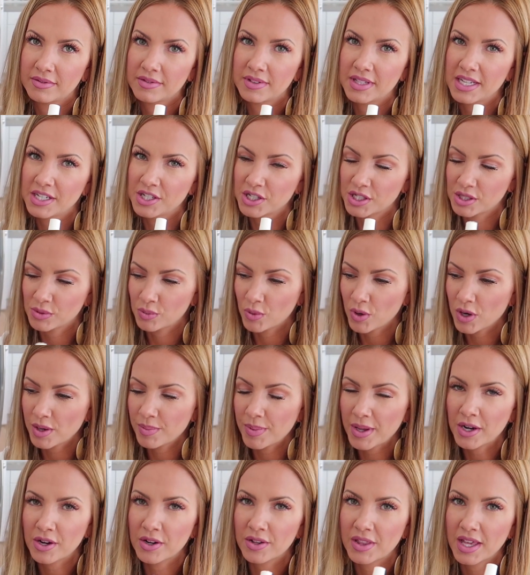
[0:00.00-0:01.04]
They just work
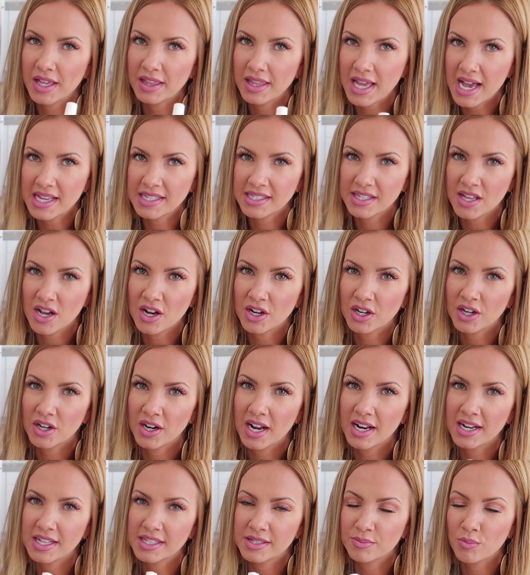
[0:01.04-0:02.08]
better, they last longer,
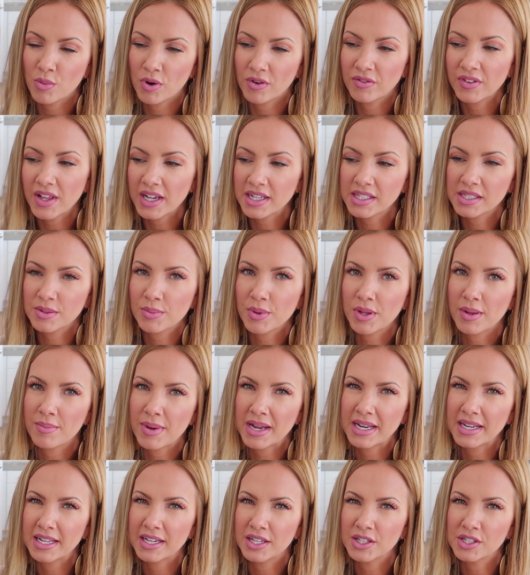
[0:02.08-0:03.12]
and it's more flexible on
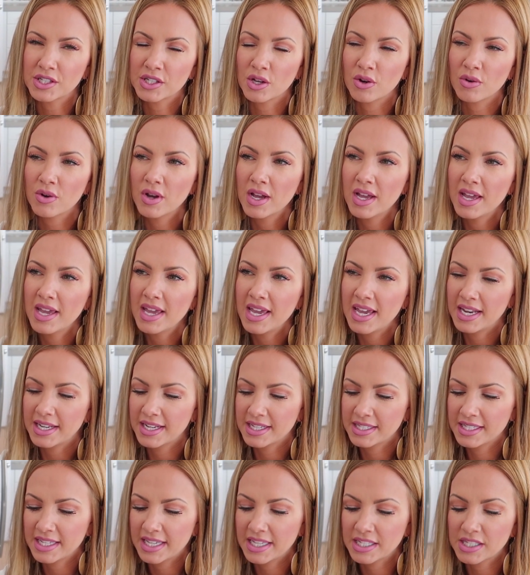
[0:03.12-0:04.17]
my nails, so it
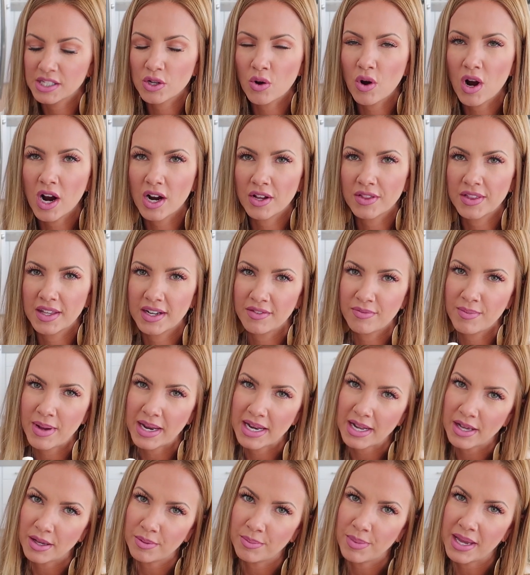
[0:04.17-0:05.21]
doesn't get so hard that if my
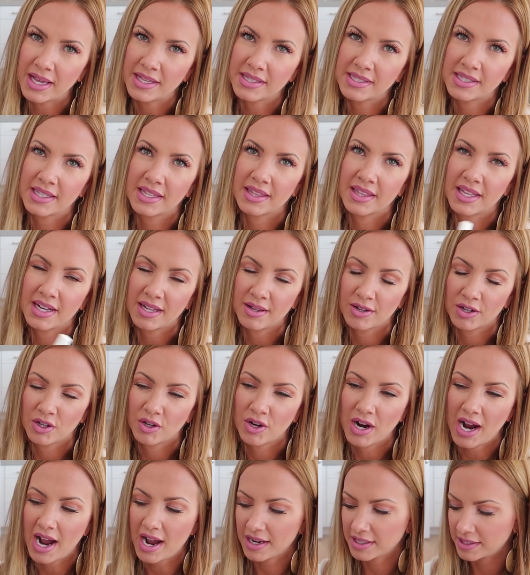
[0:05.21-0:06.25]
nail bends, then it
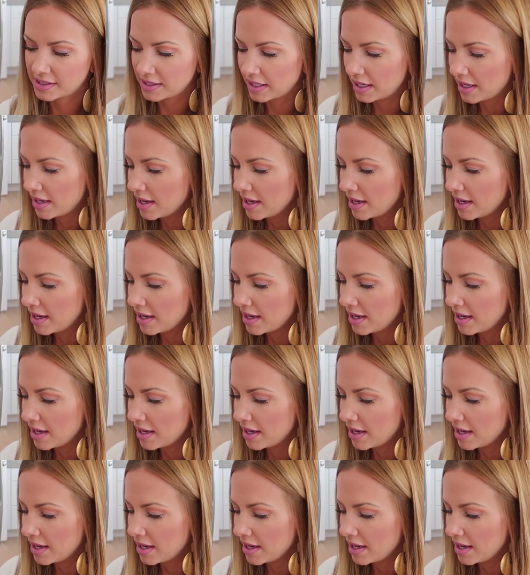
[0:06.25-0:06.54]
cracks.